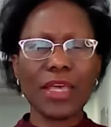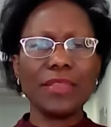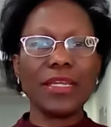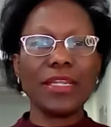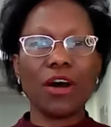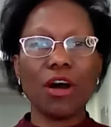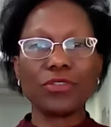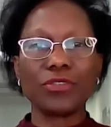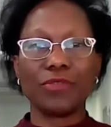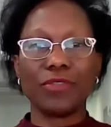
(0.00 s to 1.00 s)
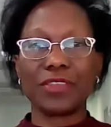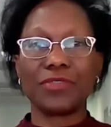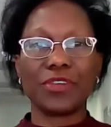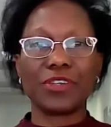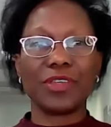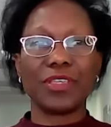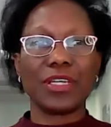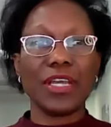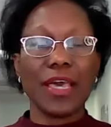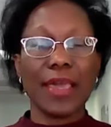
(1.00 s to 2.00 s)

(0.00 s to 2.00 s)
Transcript: And then also vice versa, that,